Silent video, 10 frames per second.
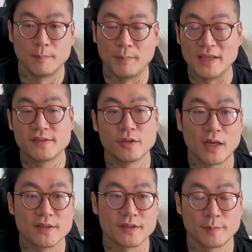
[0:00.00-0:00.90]
Base
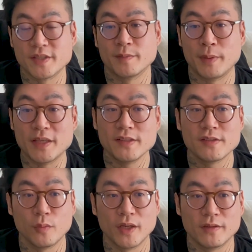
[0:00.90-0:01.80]
Base needs
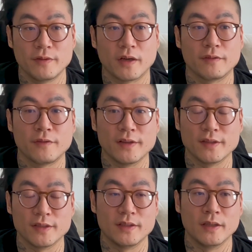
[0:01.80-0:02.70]
a way to verify
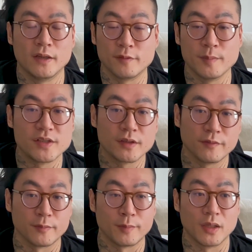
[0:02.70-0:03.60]
that the information
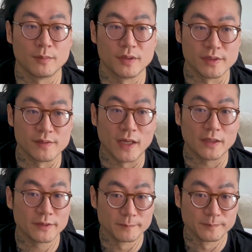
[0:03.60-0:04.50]
coming from Polymer is
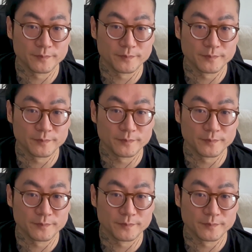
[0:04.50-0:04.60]
valid,